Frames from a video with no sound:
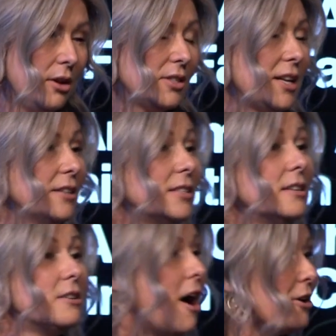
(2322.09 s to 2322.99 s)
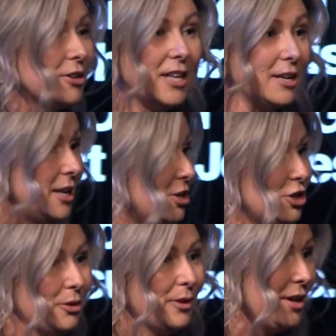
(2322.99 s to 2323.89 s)
There's sons and daughters that need
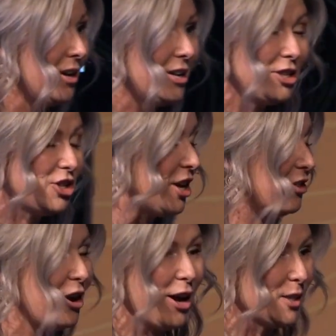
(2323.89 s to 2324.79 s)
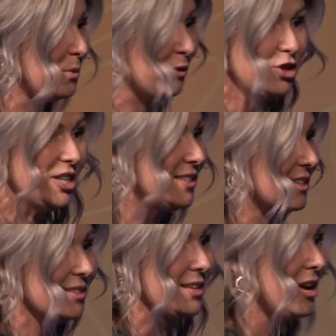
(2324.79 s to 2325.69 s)
you to share the gospel of
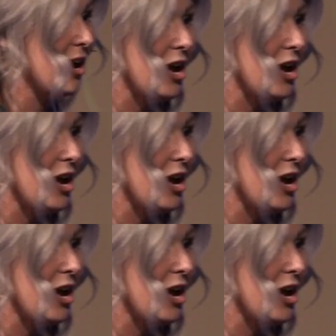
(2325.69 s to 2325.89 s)
Jesus.